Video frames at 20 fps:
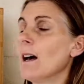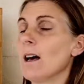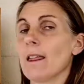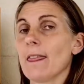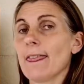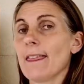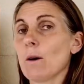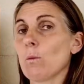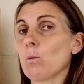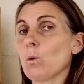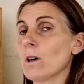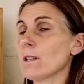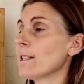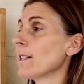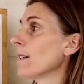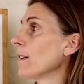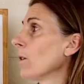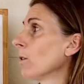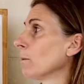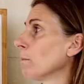There was
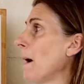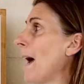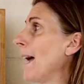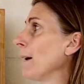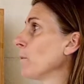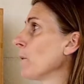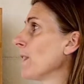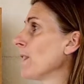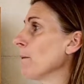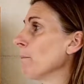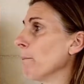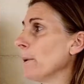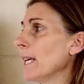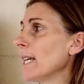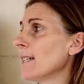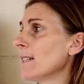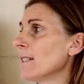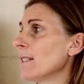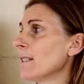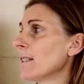an old man with a
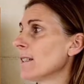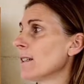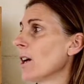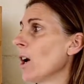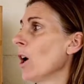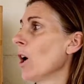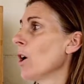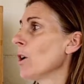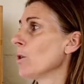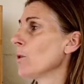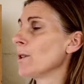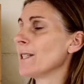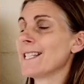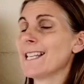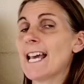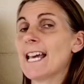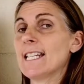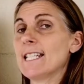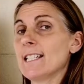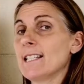beard who
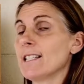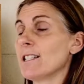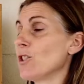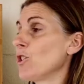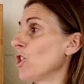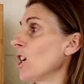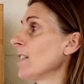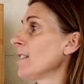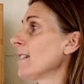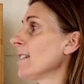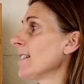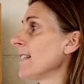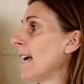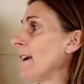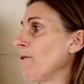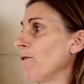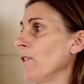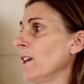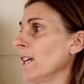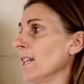said it is just as I
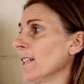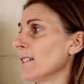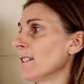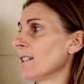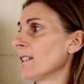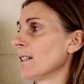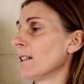feared.